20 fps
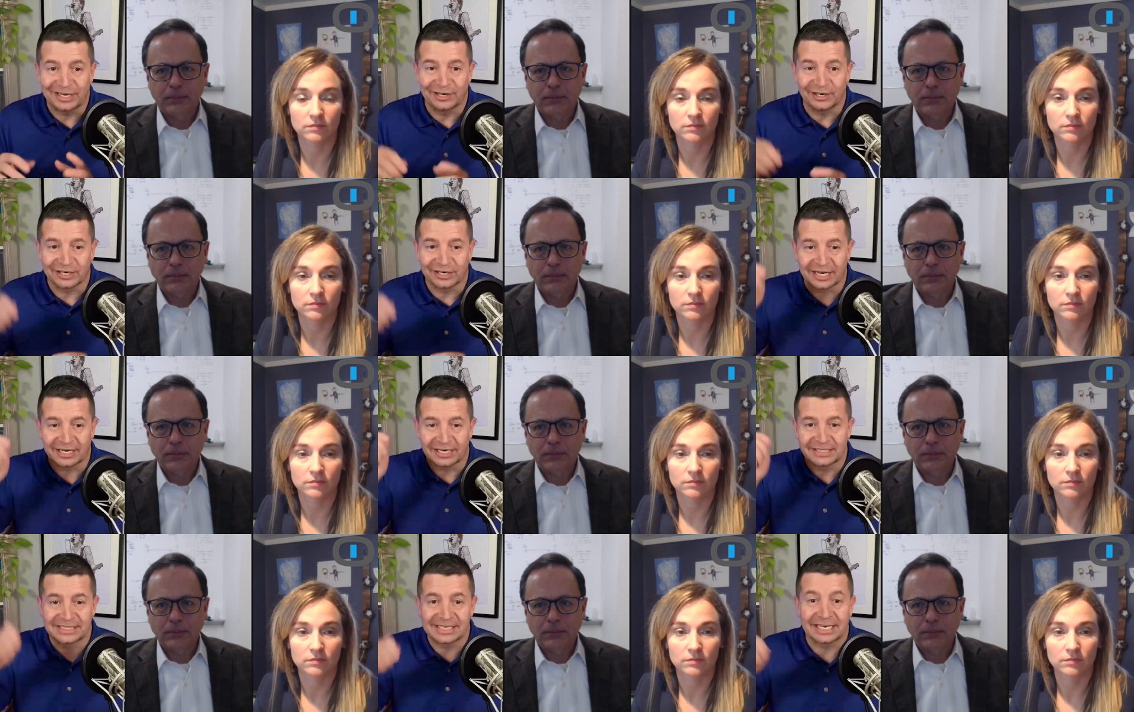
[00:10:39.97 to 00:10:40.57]
Speaker 1: you know,
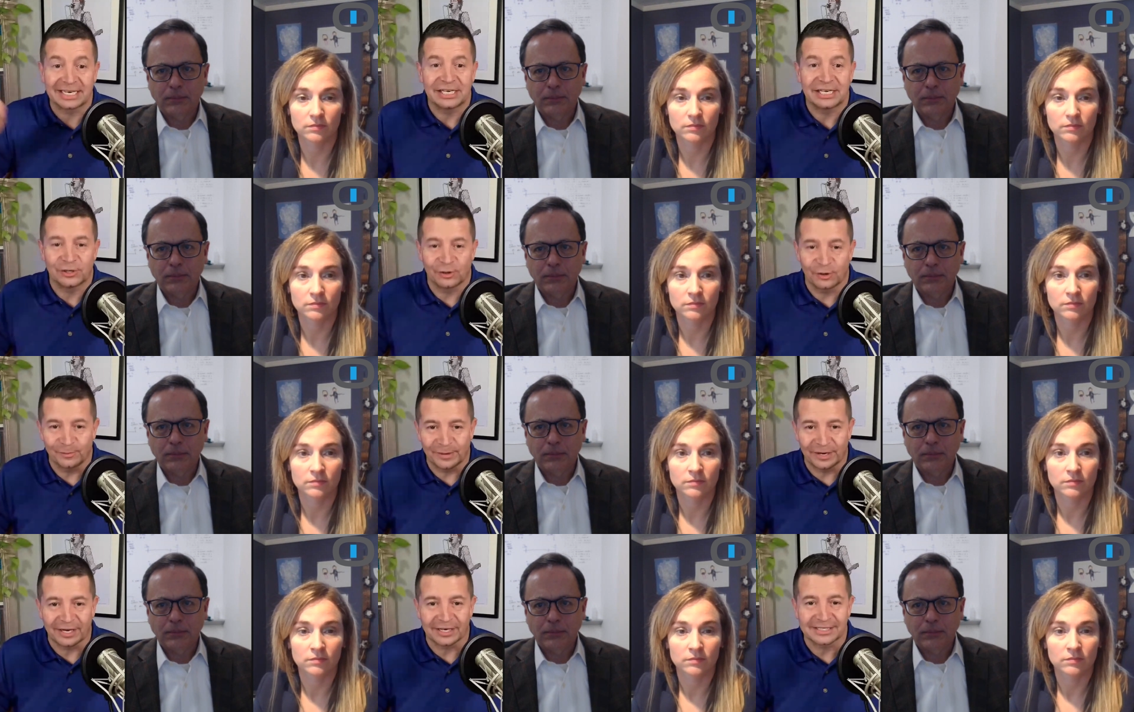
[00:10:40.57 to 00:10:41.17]
kind of ticking
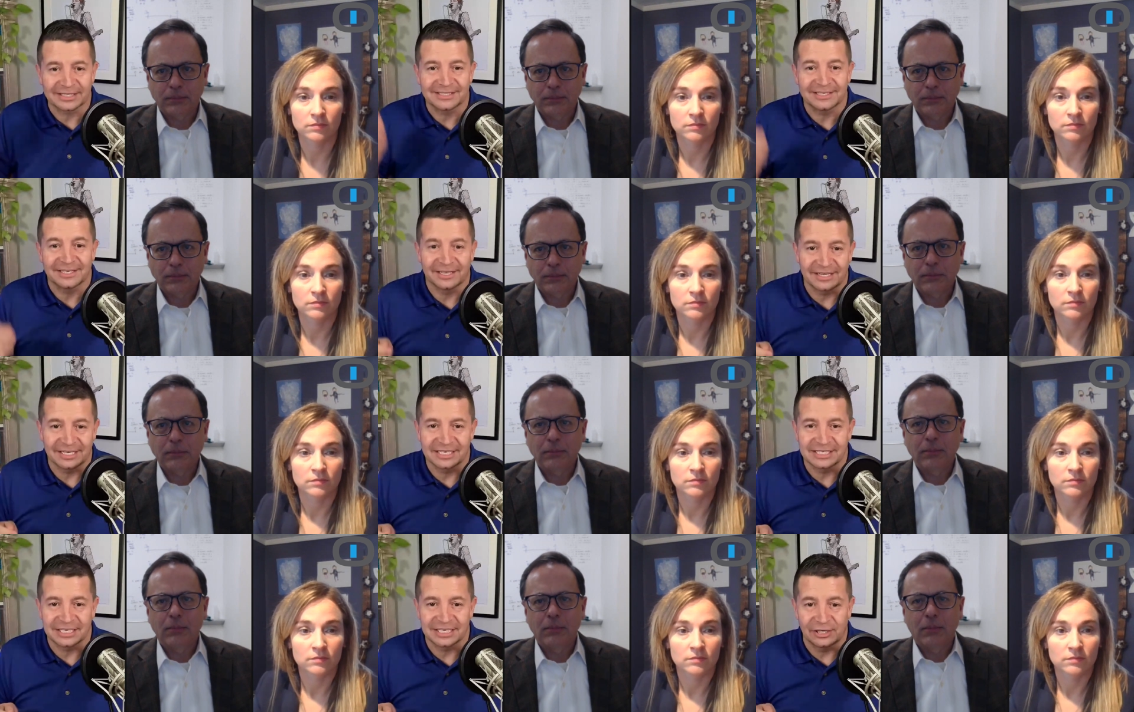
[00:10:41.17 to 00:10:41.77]
your box and the
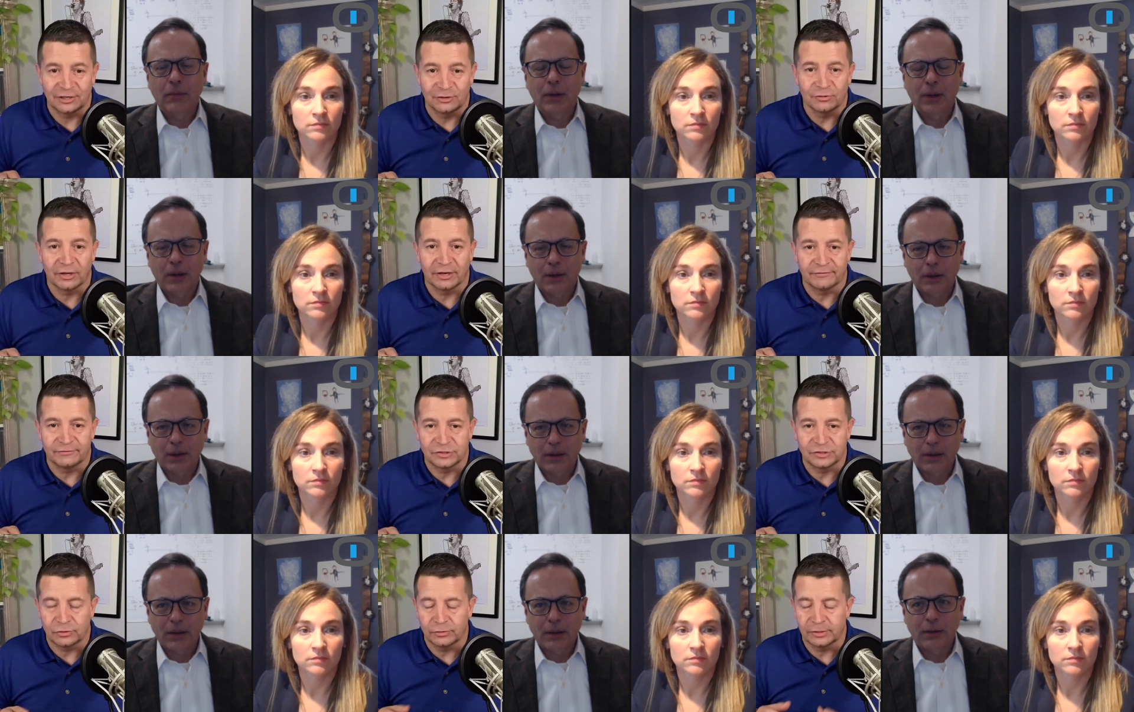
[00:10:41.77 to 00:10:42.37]
things that you
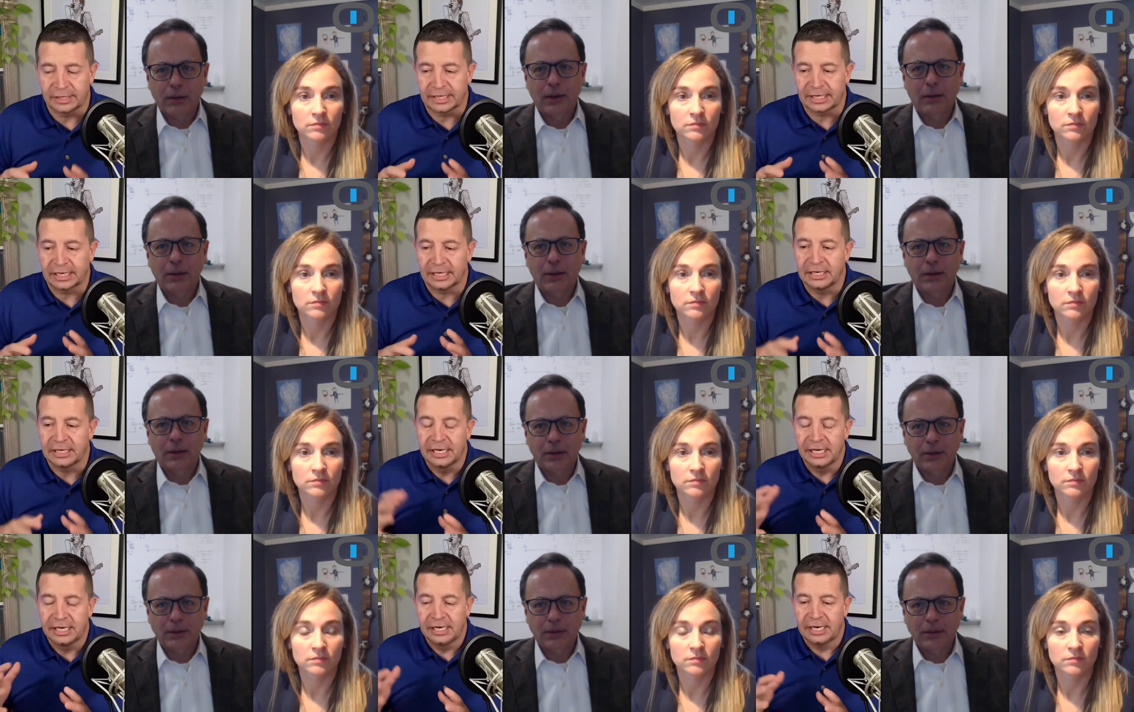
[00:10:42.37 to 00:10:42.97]
love doing,
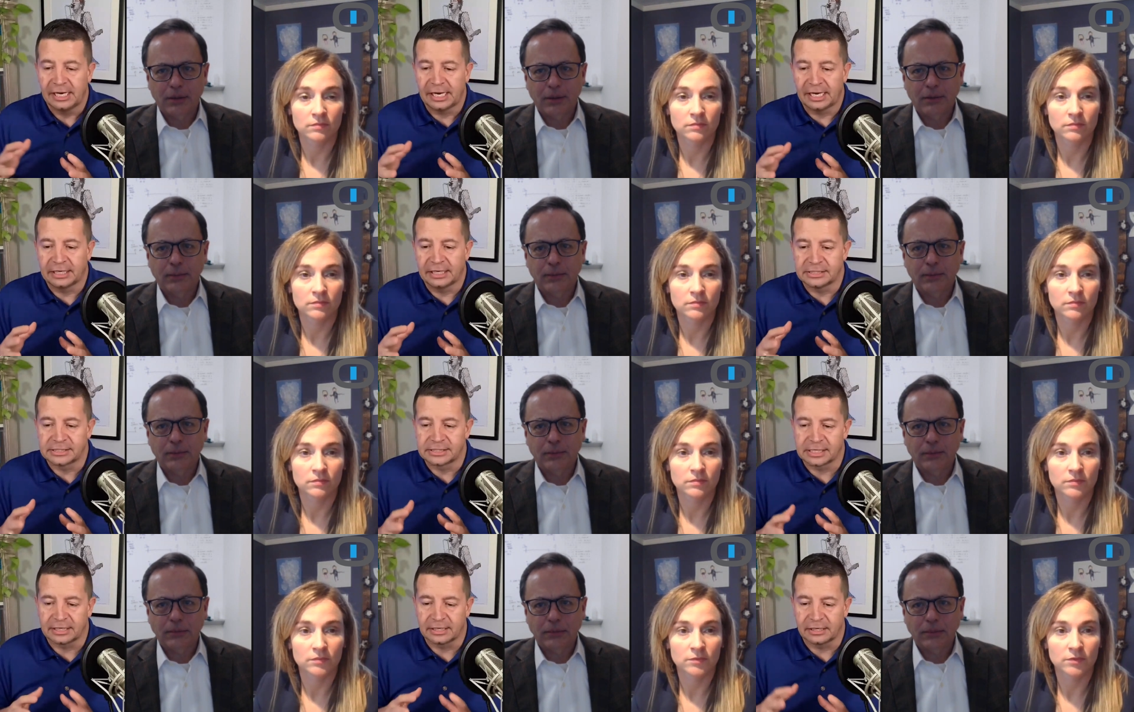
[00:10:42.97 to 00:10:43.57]
and,
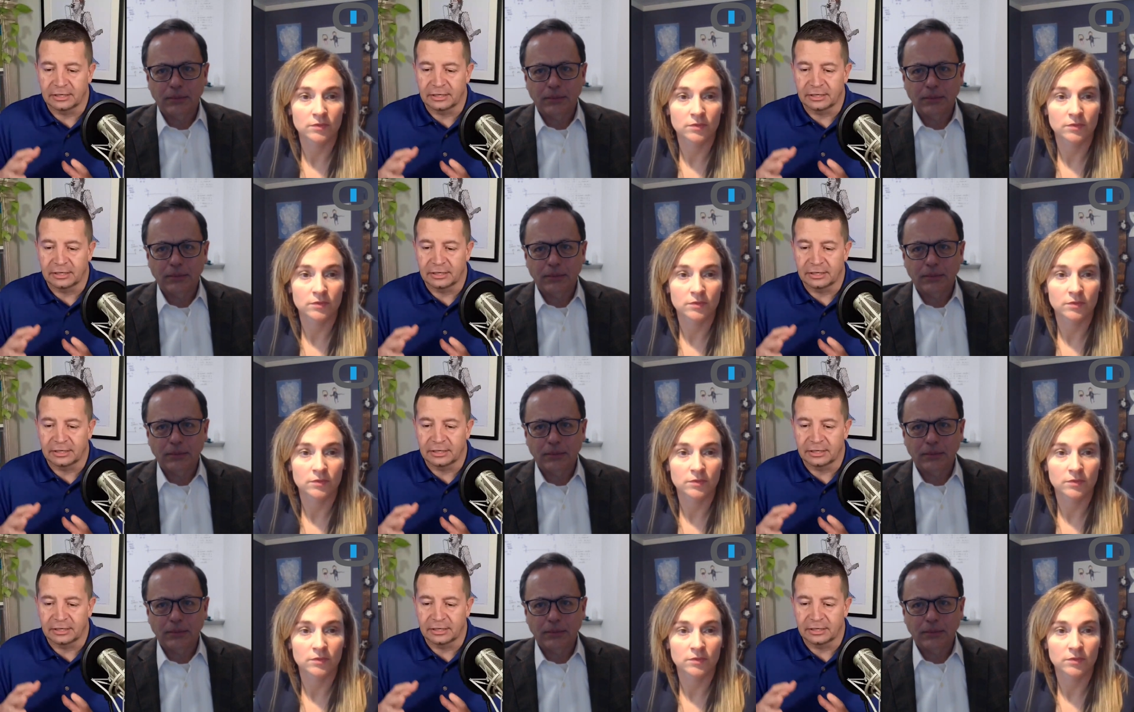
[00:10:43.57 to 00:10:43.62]
and uh,